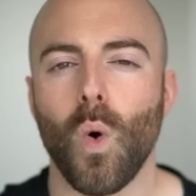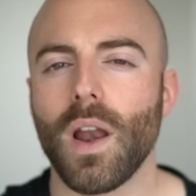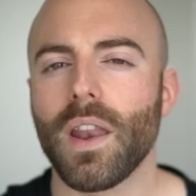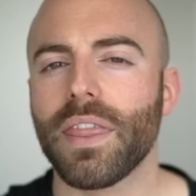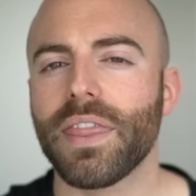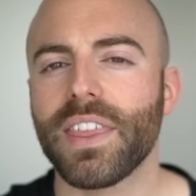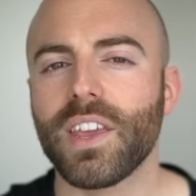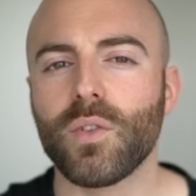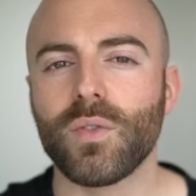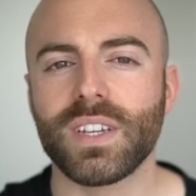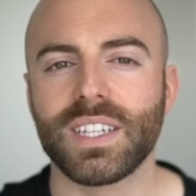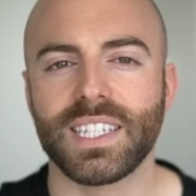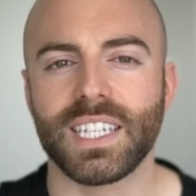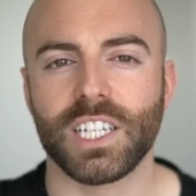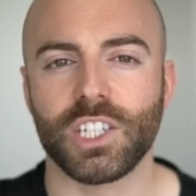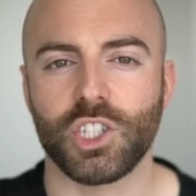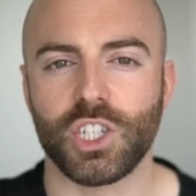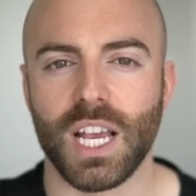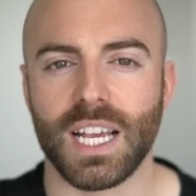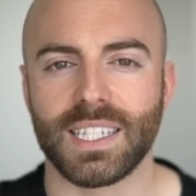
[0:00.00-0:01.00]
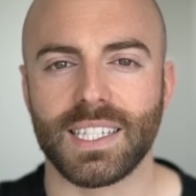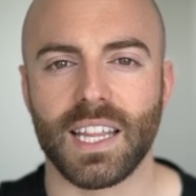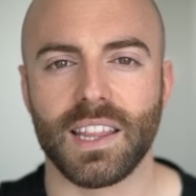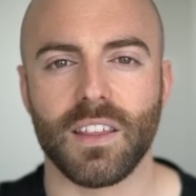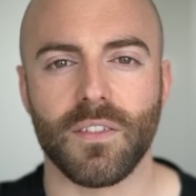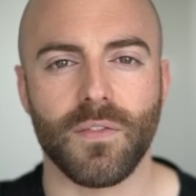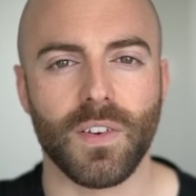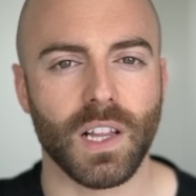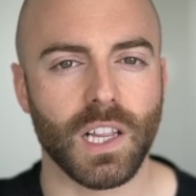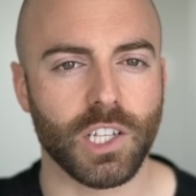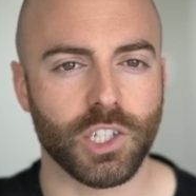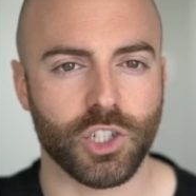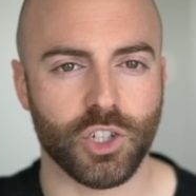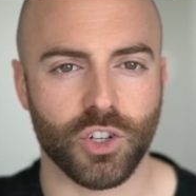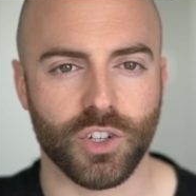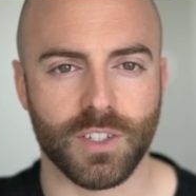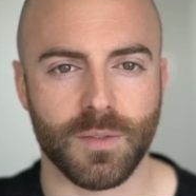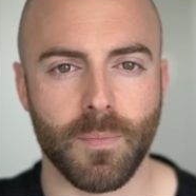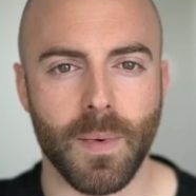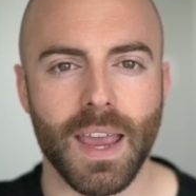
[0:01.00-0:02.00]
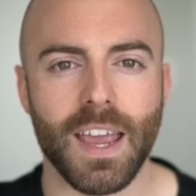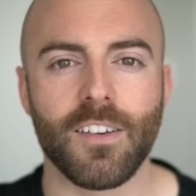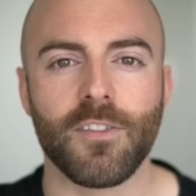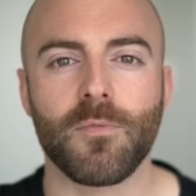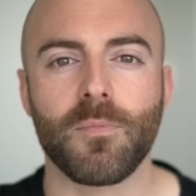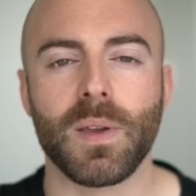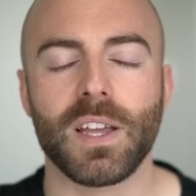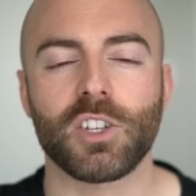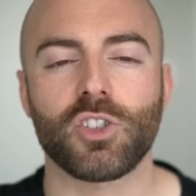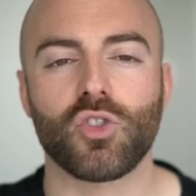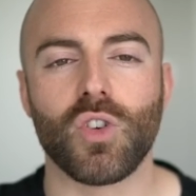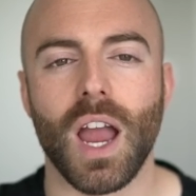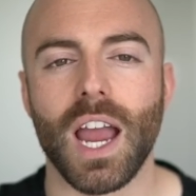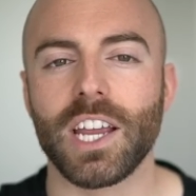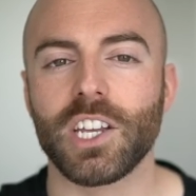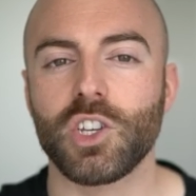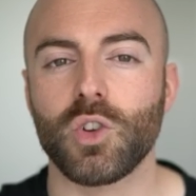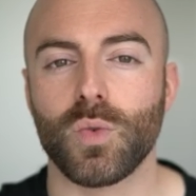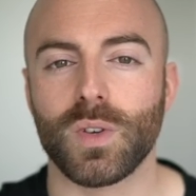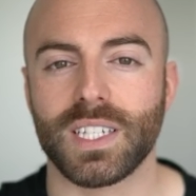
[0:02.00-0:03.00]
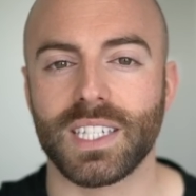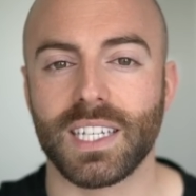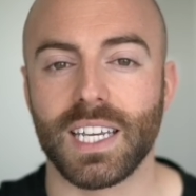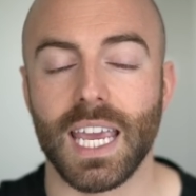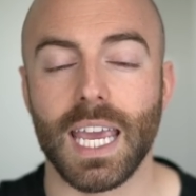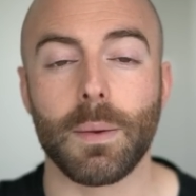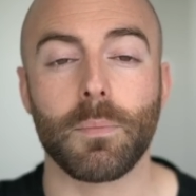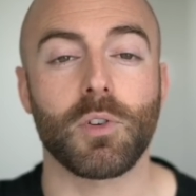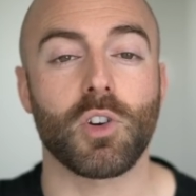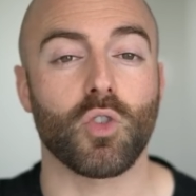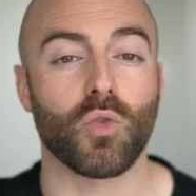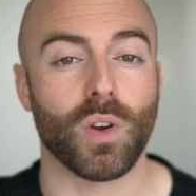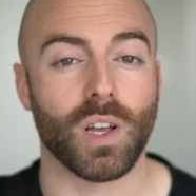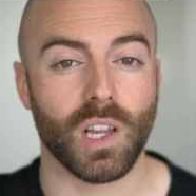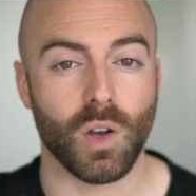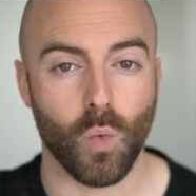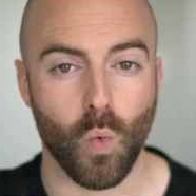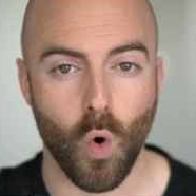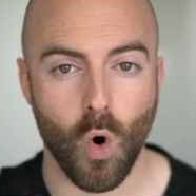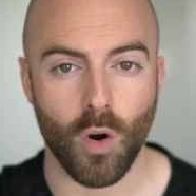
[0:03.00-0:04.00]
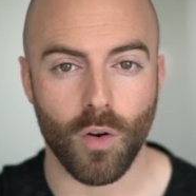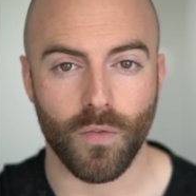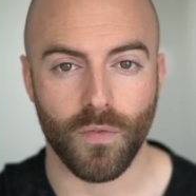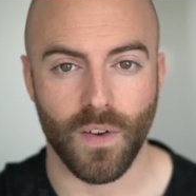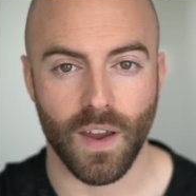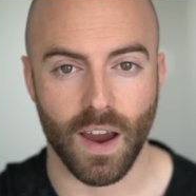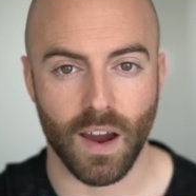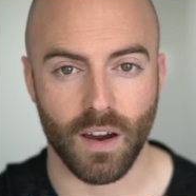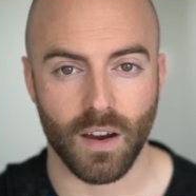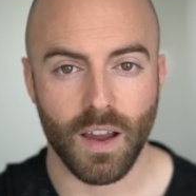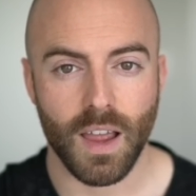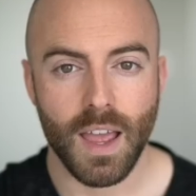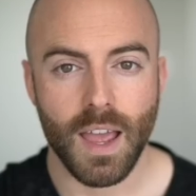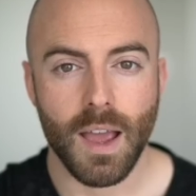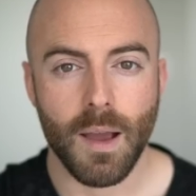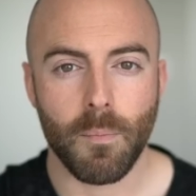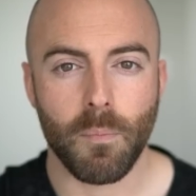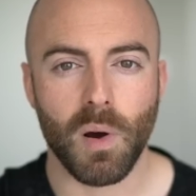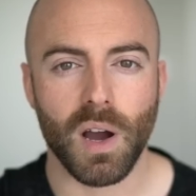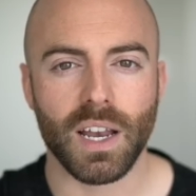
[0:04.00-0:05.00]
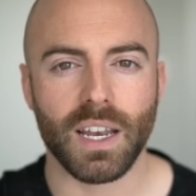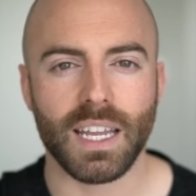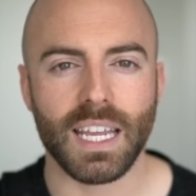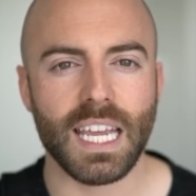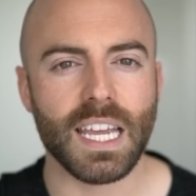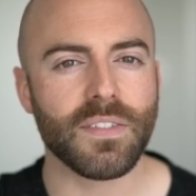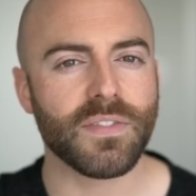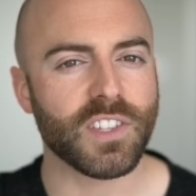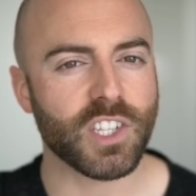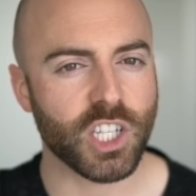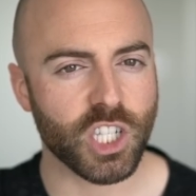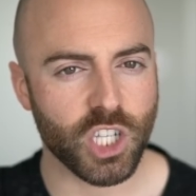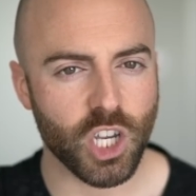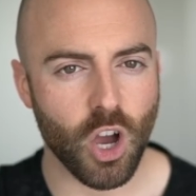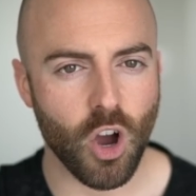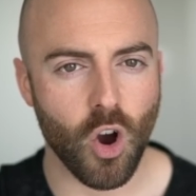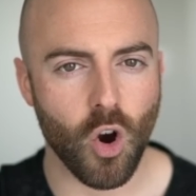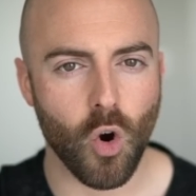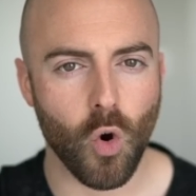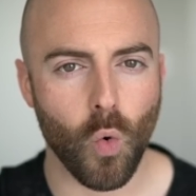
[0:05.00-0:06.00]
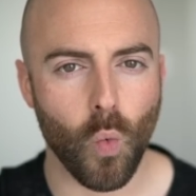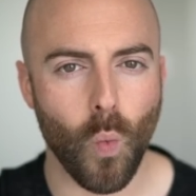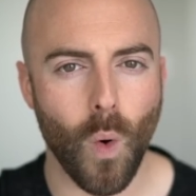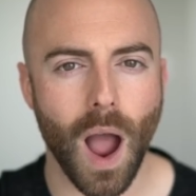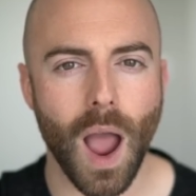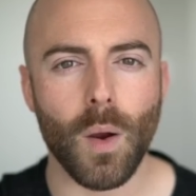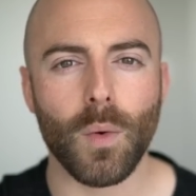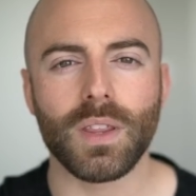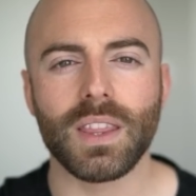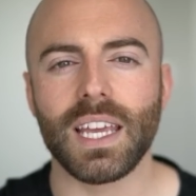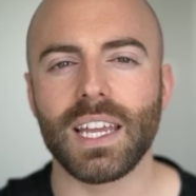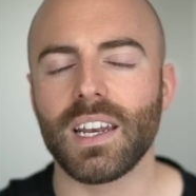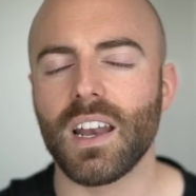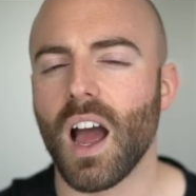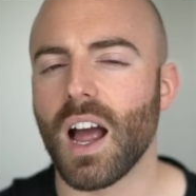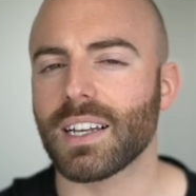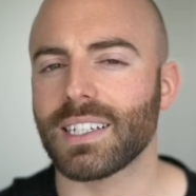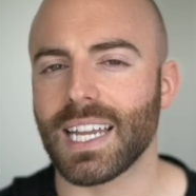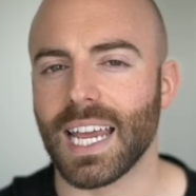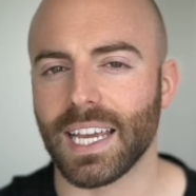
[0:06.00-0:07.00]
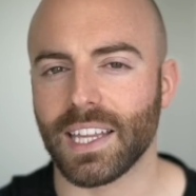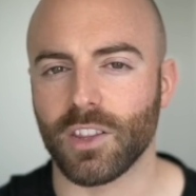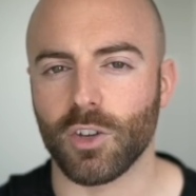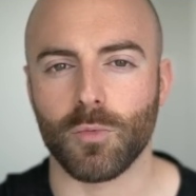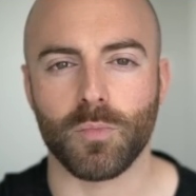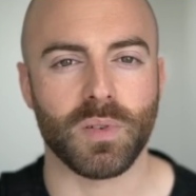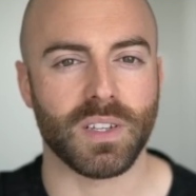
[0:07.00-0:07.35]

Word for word: One theory suggests that the villagers may have been trying to escape guerrilla warfare, but if so, why would they not take their